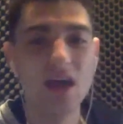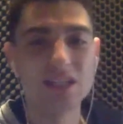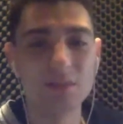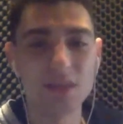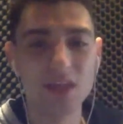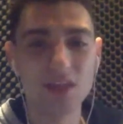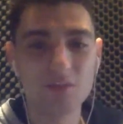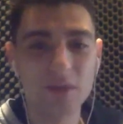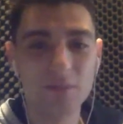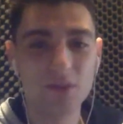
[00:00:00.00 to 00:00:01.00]
Some of the other
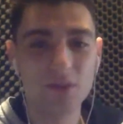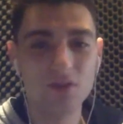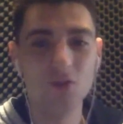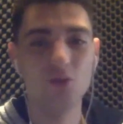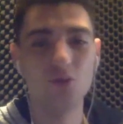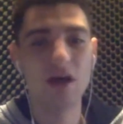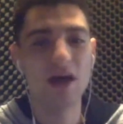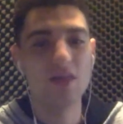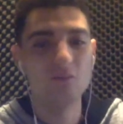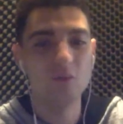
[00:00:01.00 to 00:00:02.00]
people who
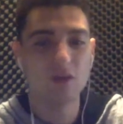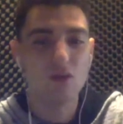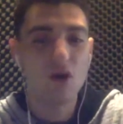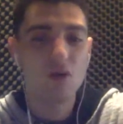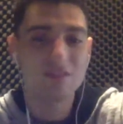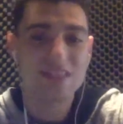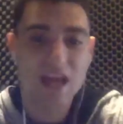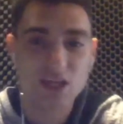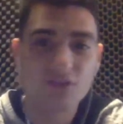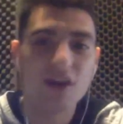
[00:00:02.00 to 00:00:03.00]
we always
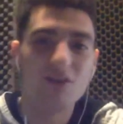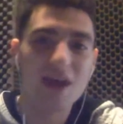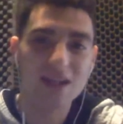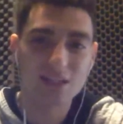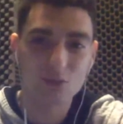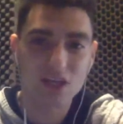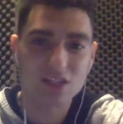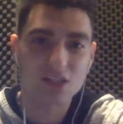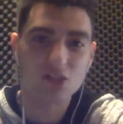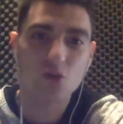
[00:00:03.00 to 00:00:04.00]
thank you for interacting with
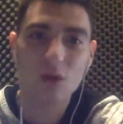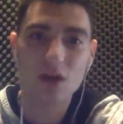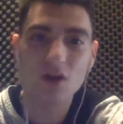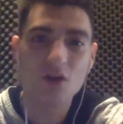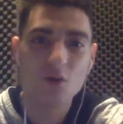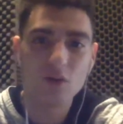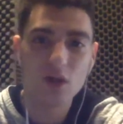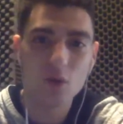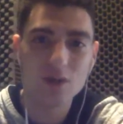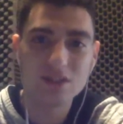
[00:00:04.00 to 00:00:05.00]
us on Twitter. We
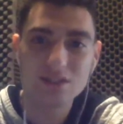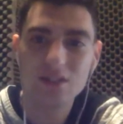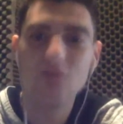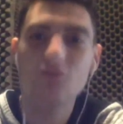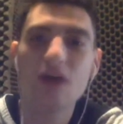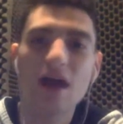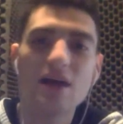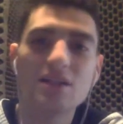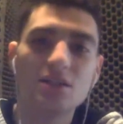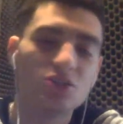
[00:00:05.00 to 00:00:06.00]
always see you
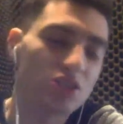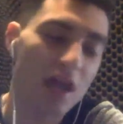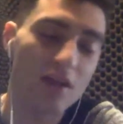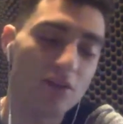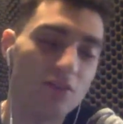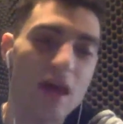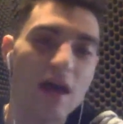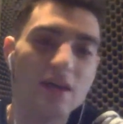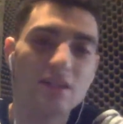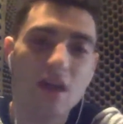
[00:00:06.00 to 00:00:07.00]
guys. Shout out you
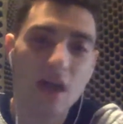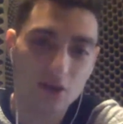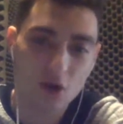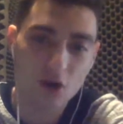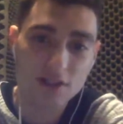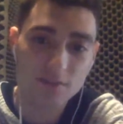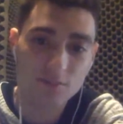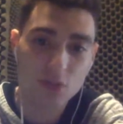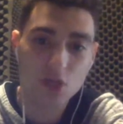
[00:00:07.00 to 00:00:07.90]
guys, and you're awesome.